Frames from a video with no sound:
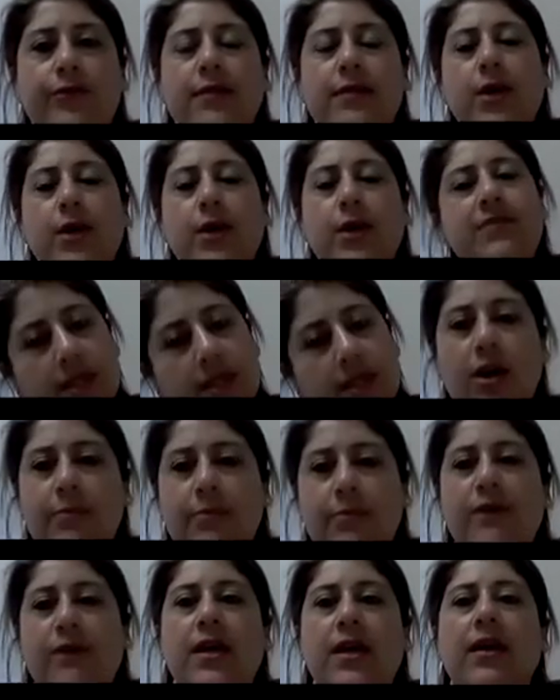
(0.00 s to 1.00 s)
And so
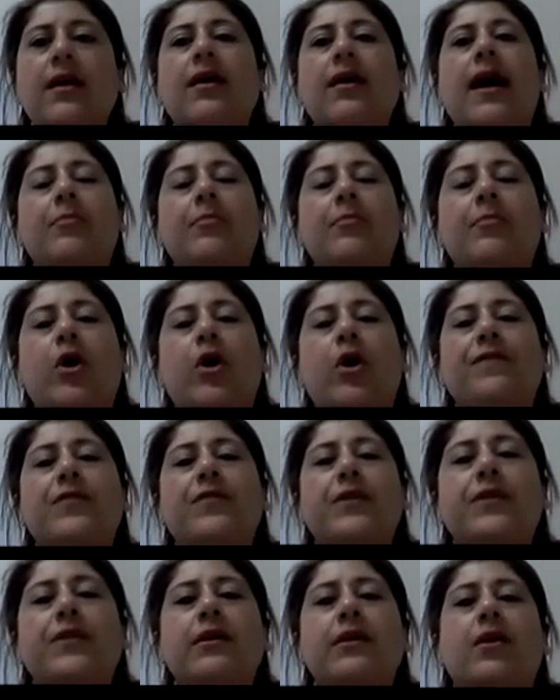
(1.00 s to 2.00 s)
if you look at that column over
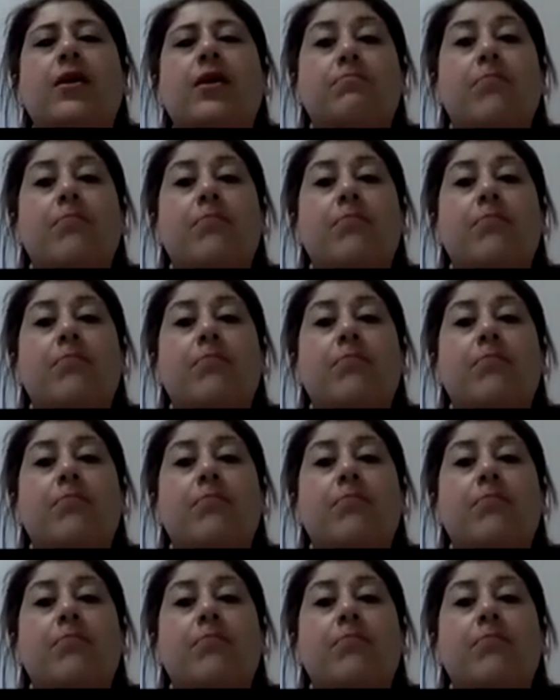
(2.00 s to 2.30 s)
there,